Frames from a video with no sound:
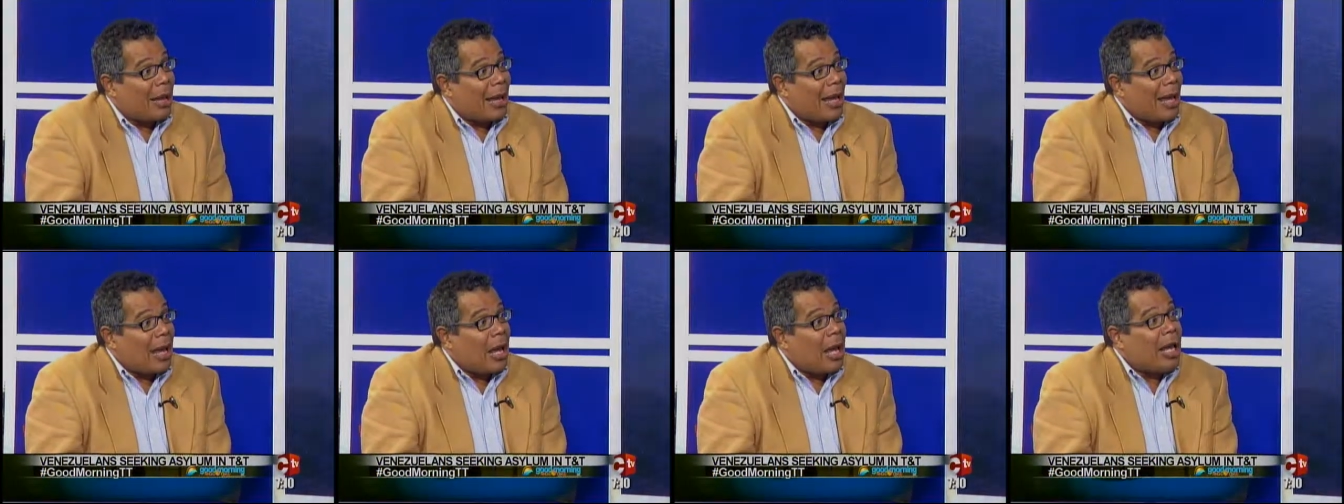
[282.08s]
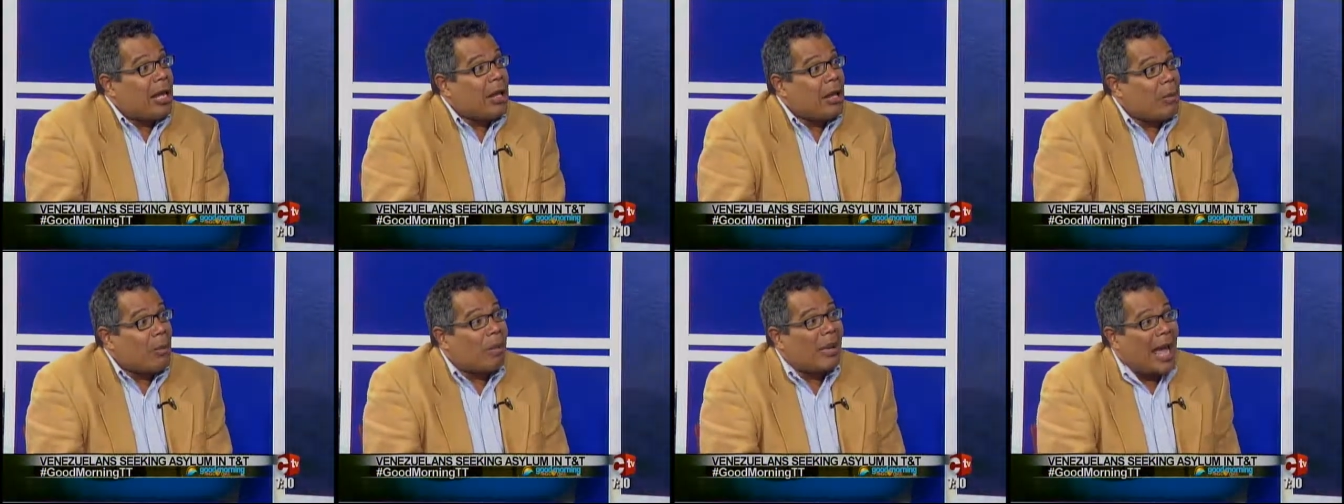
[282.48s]
in the
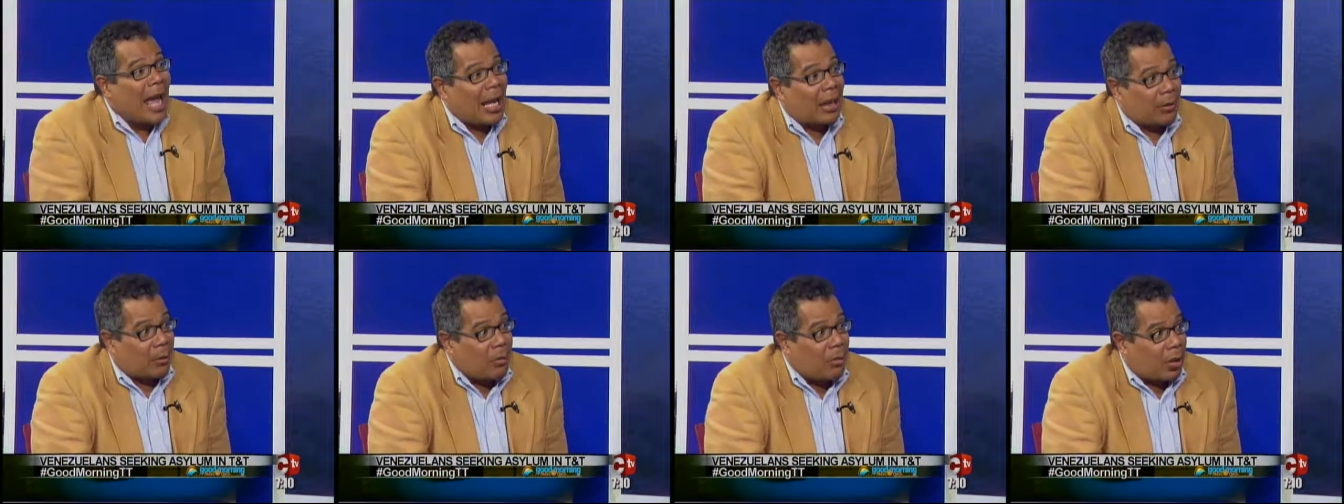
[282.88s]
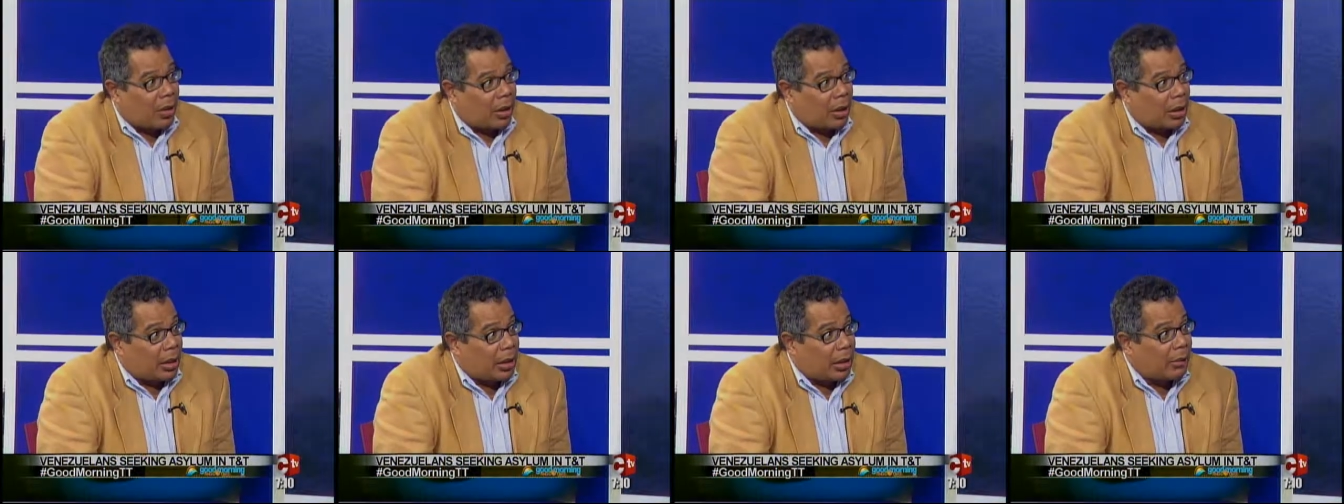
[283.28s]
black
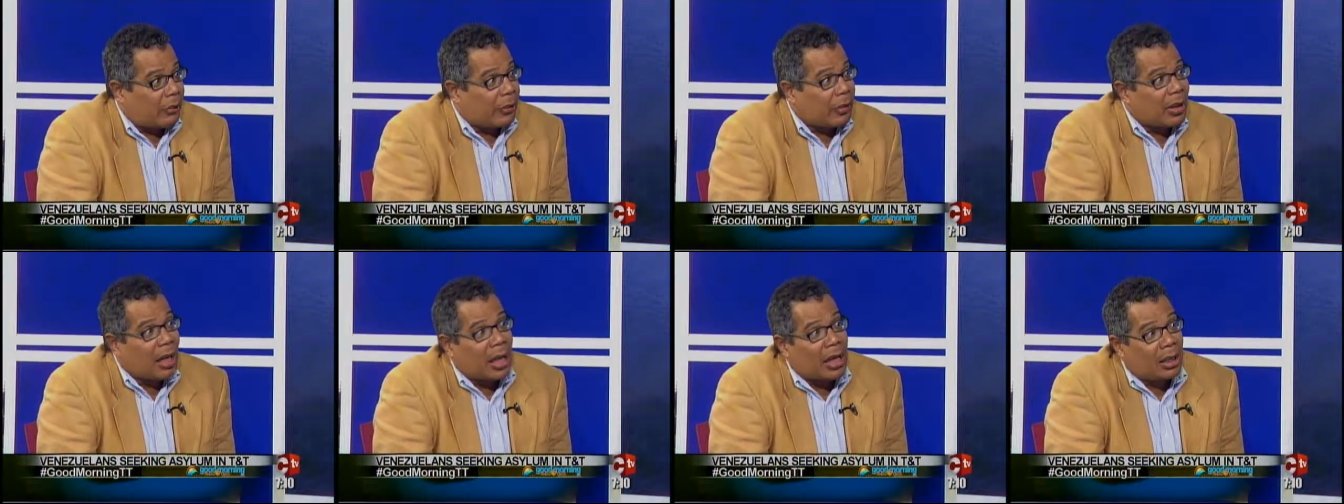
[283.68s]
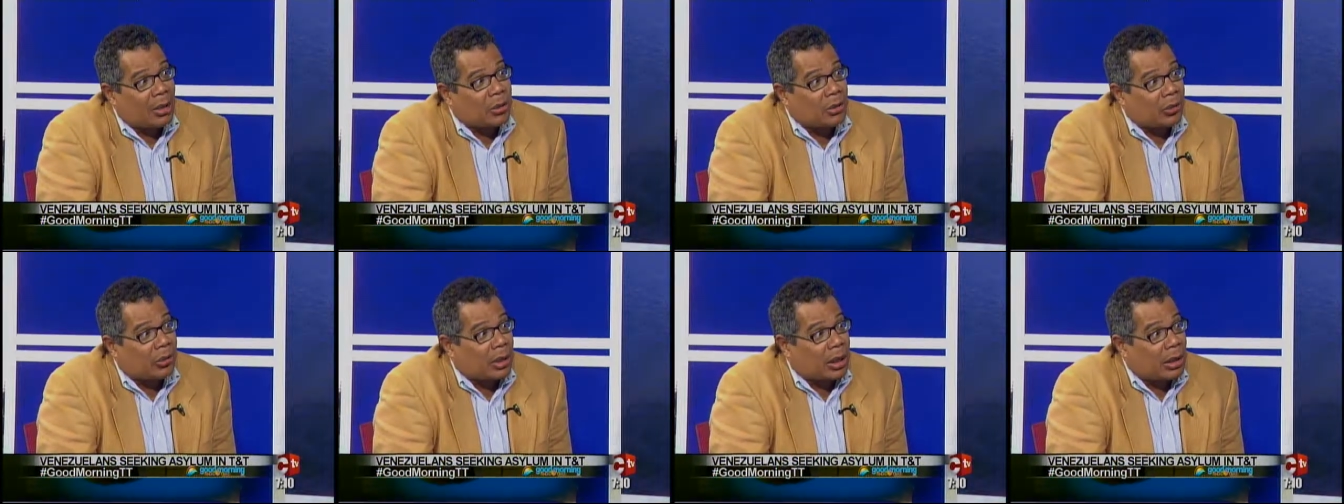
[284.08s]
market, if you had to
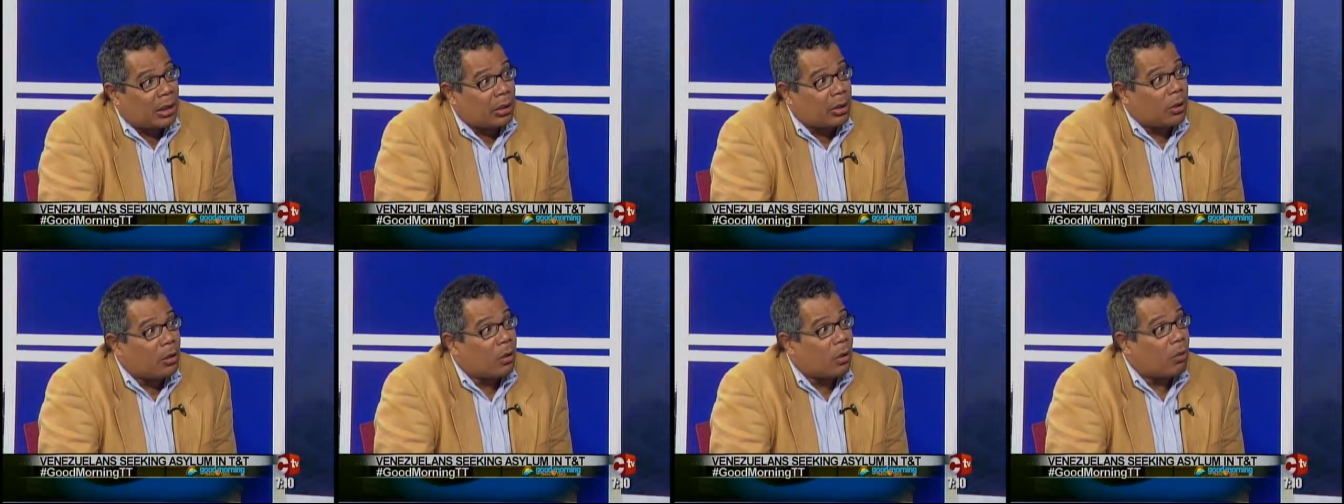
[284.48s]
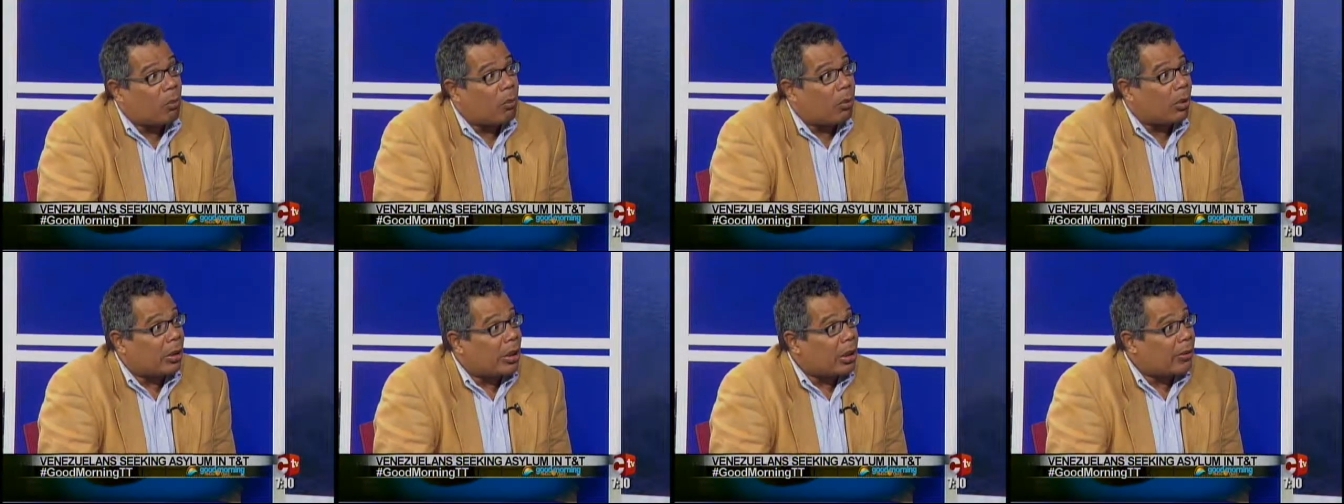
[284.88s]
trade your
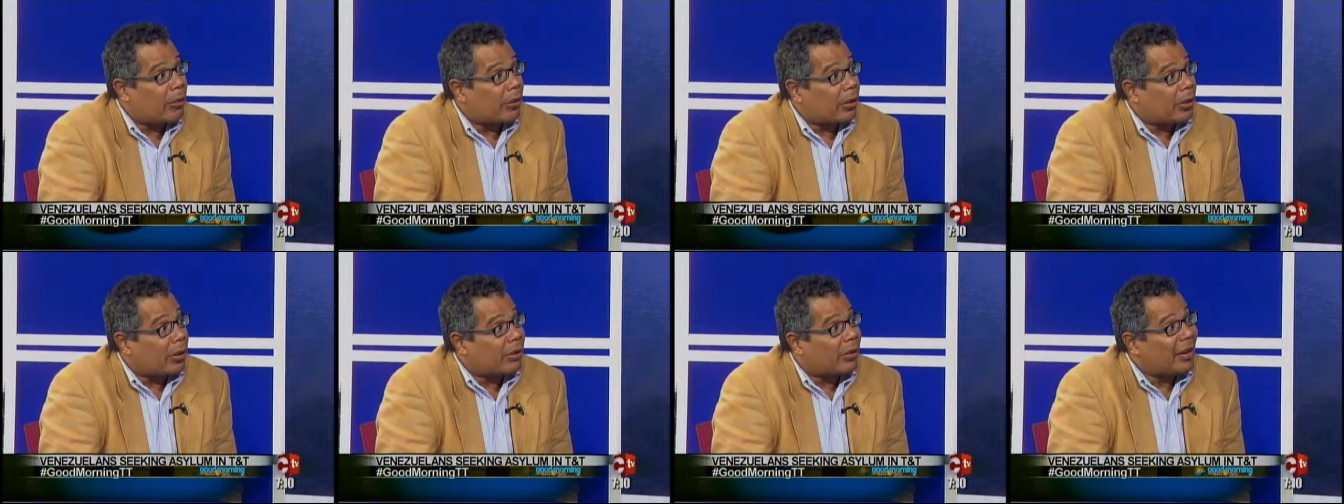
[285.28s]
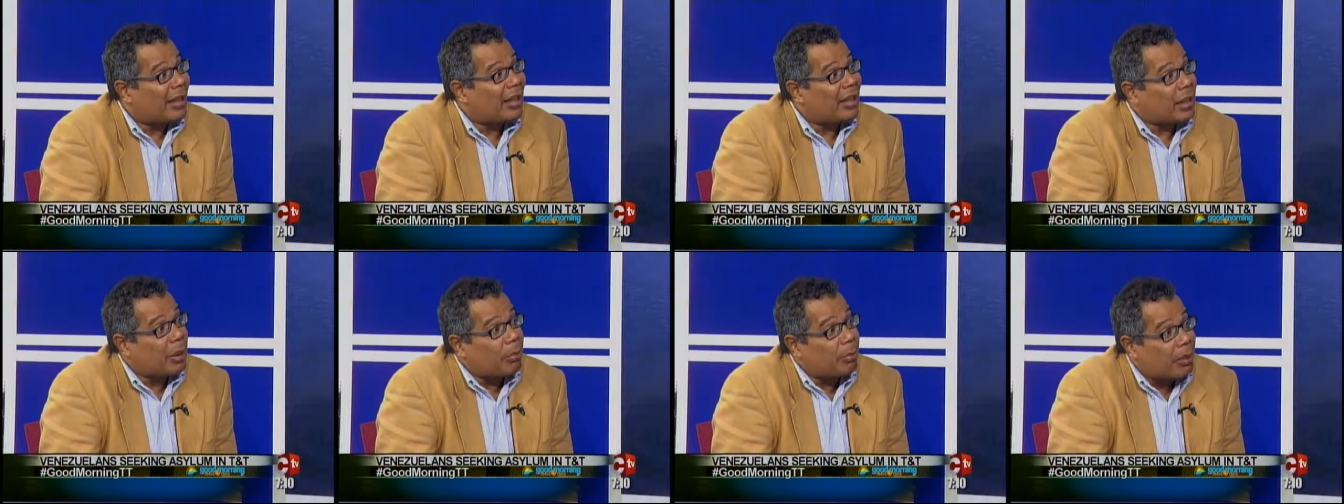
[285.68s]
bolivars in
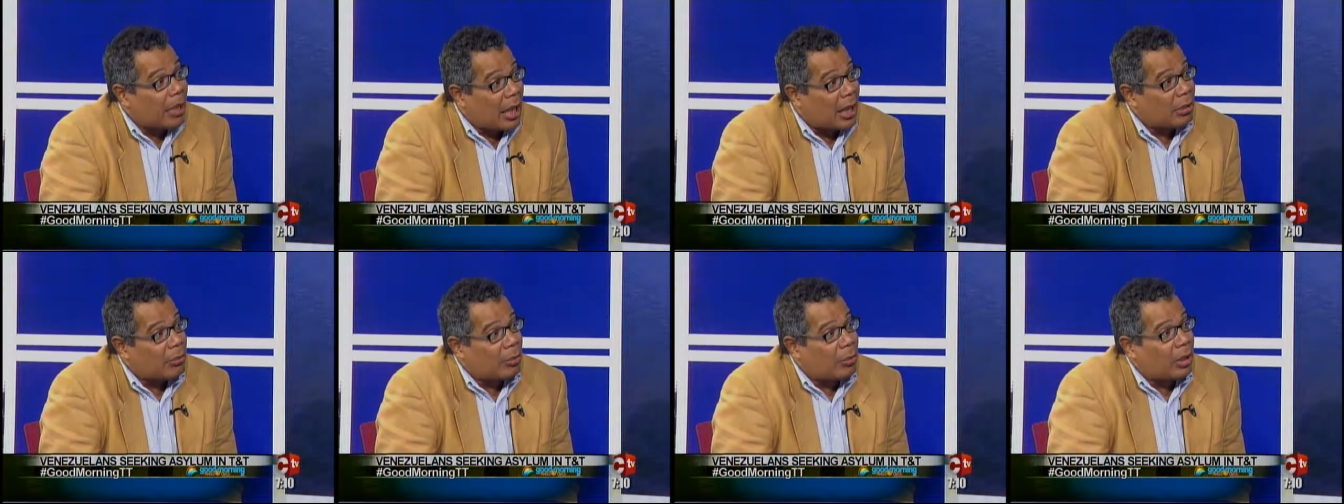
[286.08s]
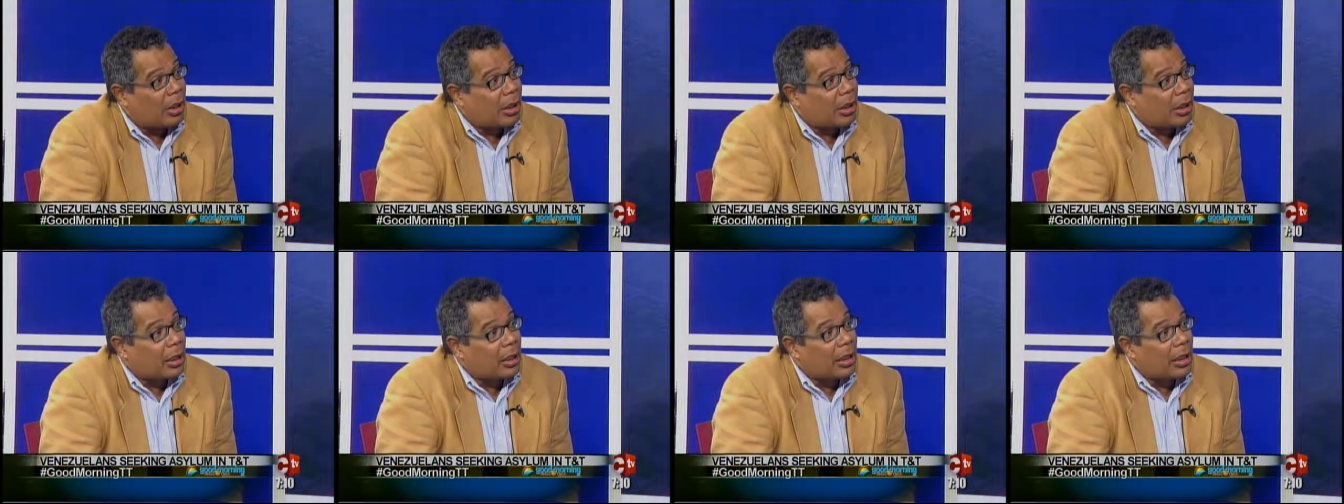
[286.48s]
the black market,